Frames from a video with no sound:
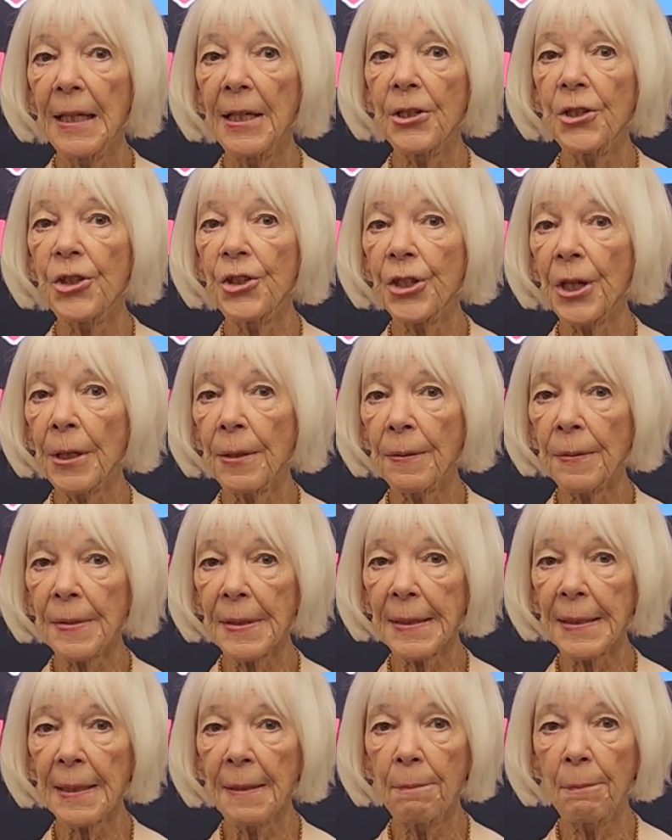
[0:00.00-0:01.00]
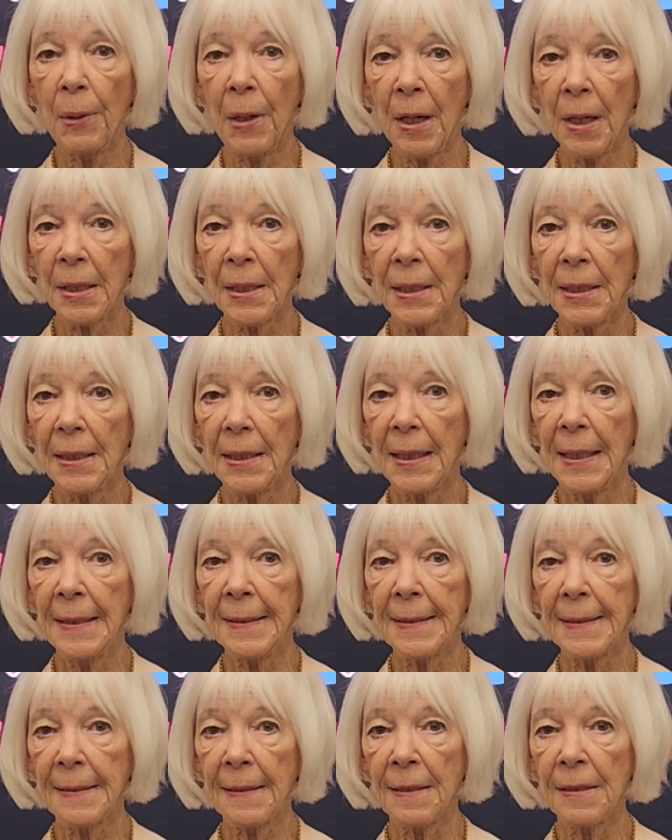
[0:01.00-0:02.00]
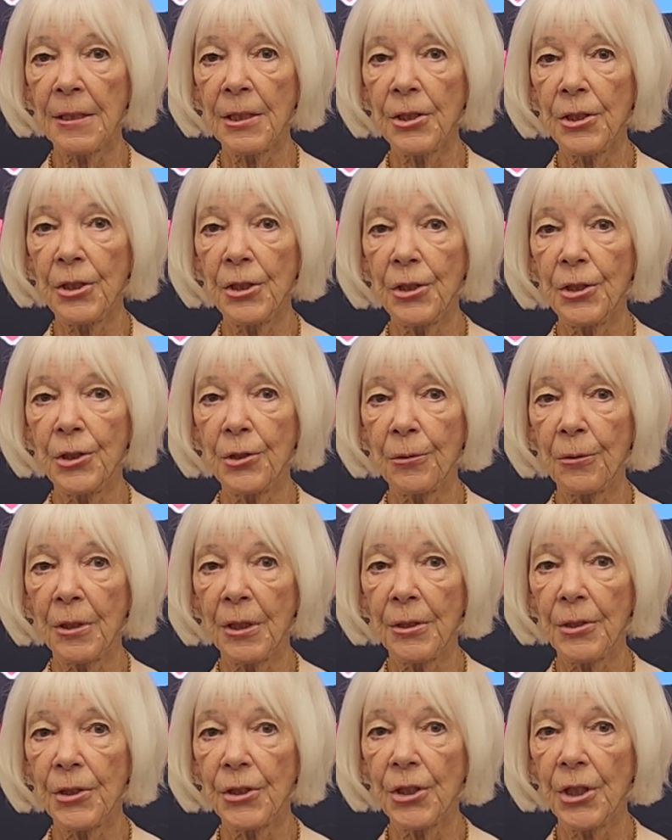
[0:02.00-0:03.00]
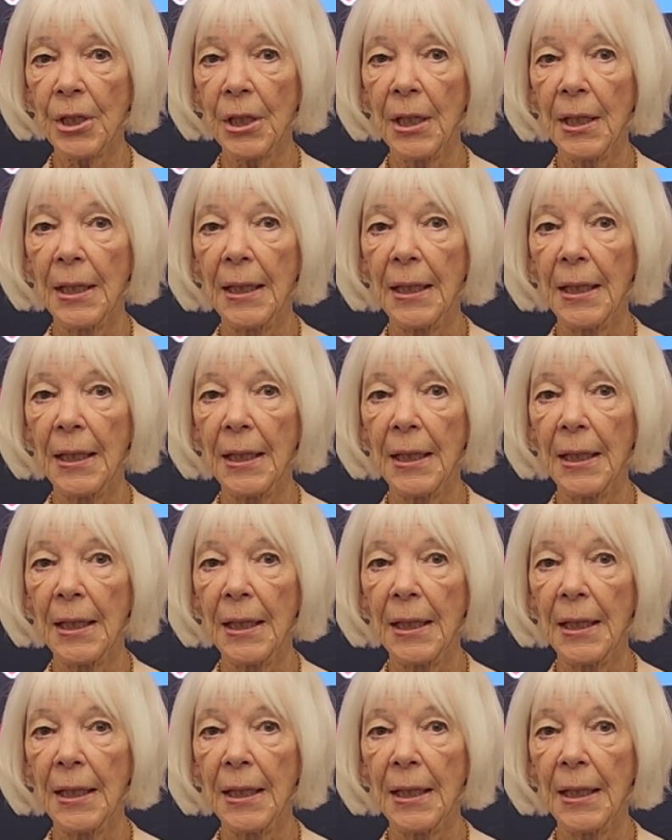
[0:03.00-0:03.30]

He generously bought it and sent it to George.